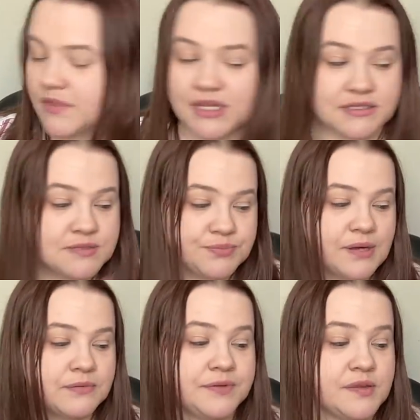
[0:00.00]
That's
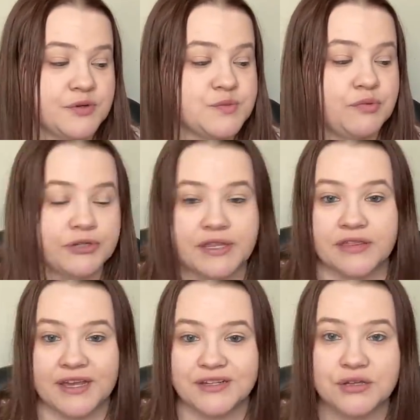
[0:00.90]
probably the most boring
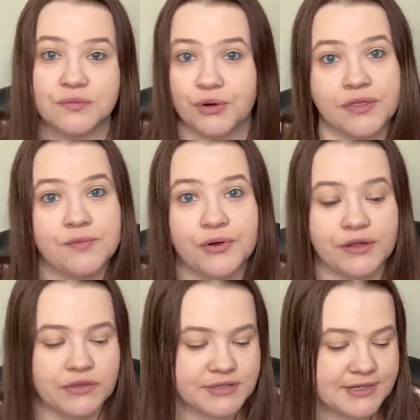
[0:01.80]
thing. I took more of the
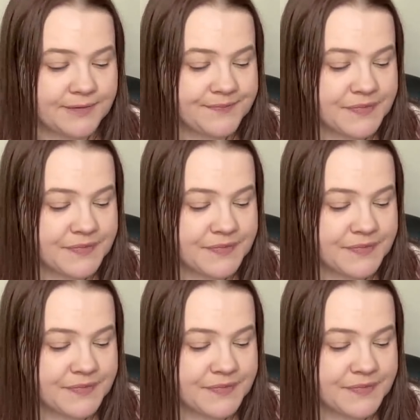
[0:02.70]
boring things out.